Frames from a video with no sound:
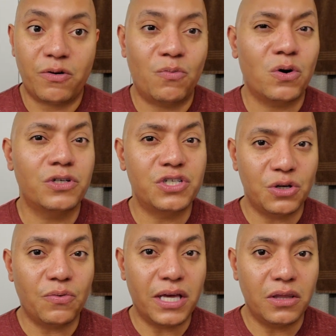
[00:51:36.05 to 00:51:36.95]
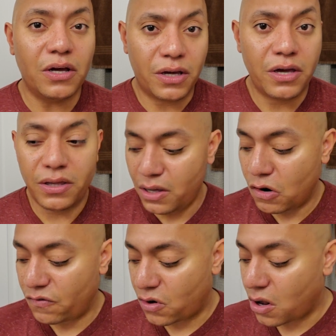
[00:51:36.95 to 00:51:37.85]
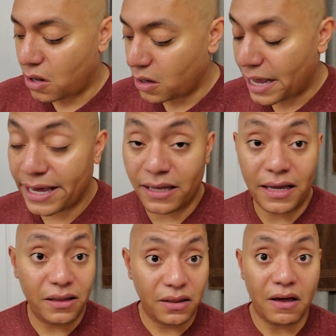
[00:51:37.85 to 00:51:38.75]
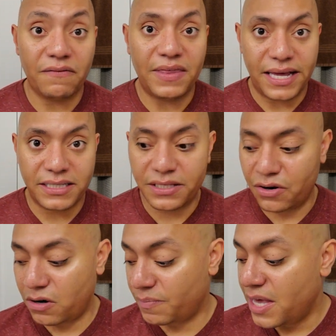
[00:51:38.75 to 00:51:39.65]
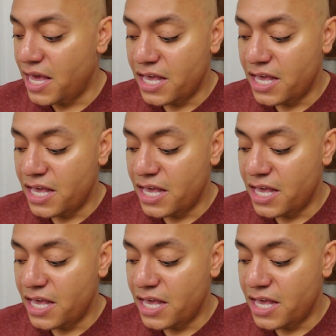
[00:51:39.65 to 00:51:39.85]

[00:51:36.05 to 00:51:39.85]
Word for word: more dewy look overall. I love that serum.